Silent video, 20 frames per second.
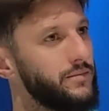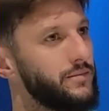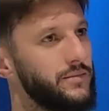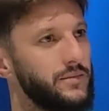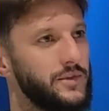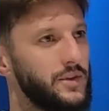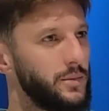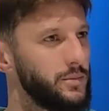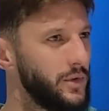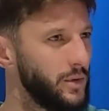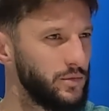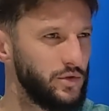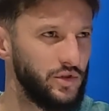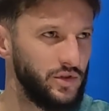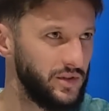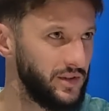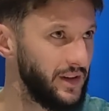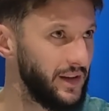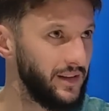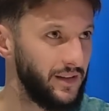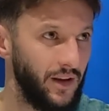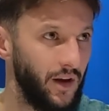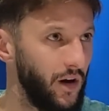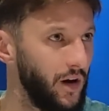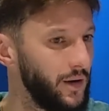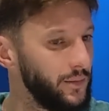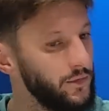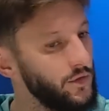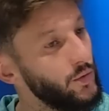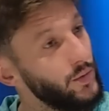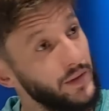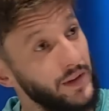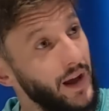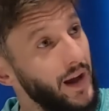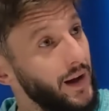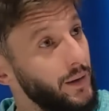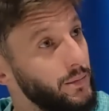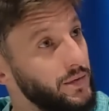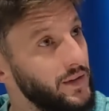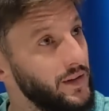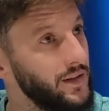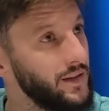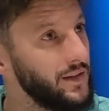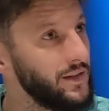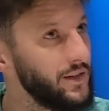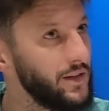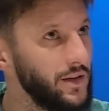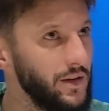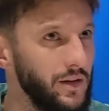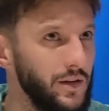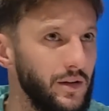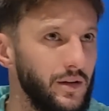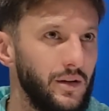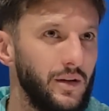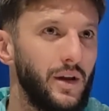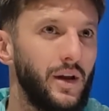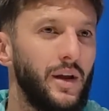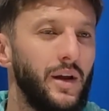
Sometimes you just need time to adapt to